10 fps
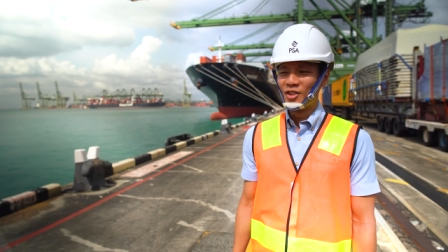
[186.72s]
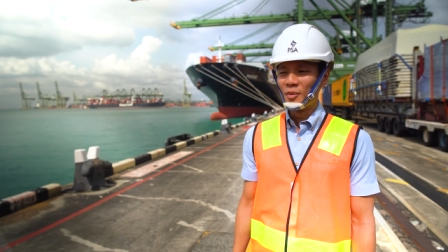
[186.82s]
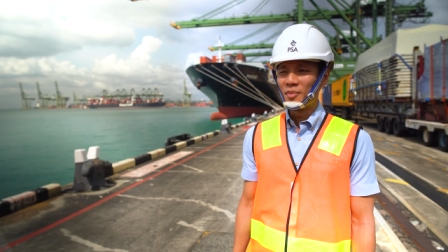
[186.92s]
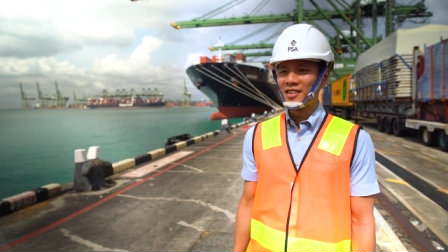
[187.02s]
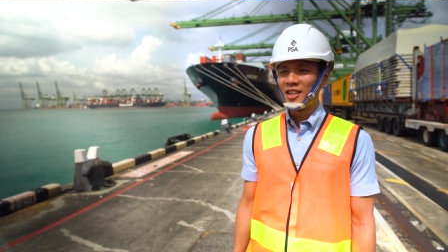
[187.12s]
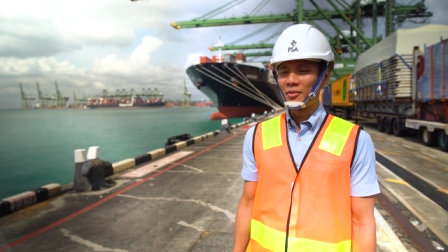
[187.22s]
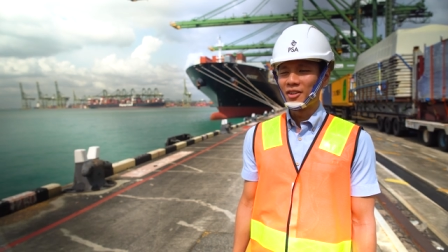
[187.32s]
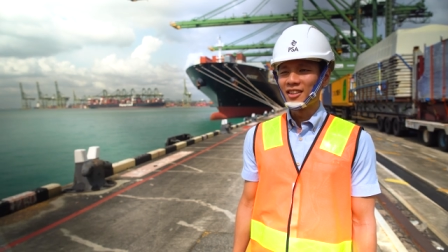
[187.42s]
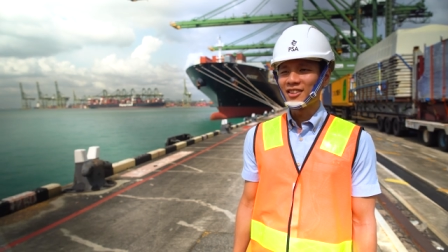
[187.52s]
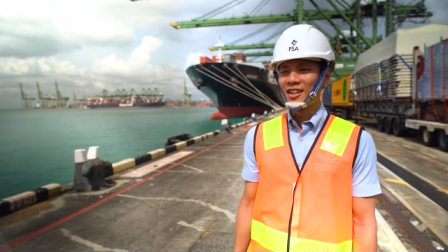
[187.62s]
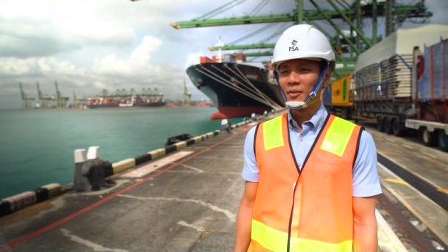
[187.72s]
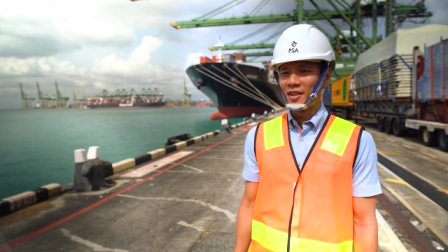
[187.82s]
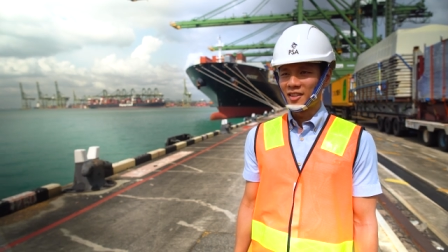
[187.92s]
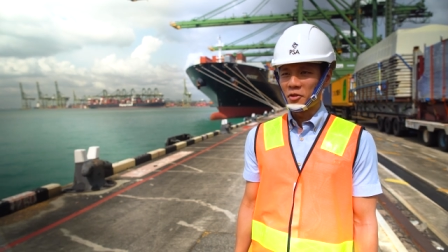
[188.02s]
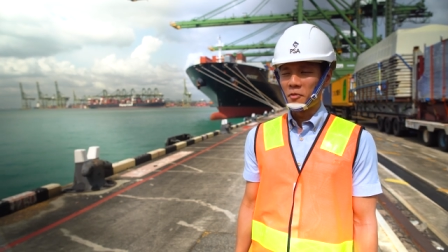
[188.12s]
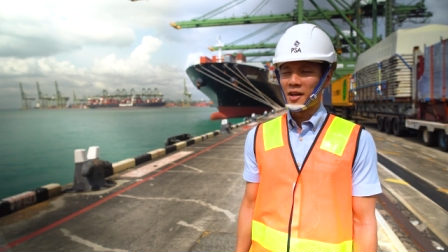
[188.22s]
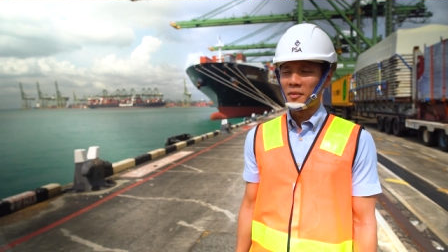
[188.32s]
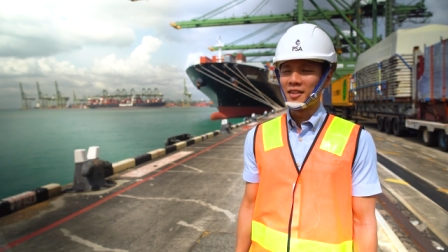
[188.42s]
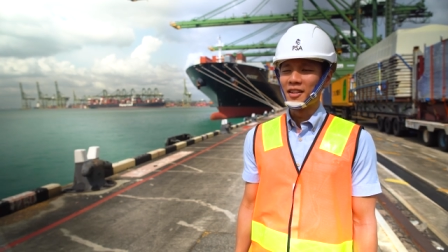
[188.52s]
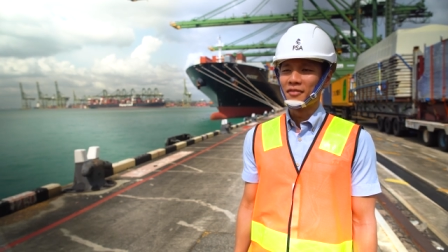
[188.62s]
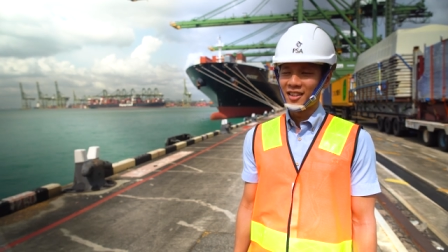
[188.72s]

joined PSA because uh, PSA replied me the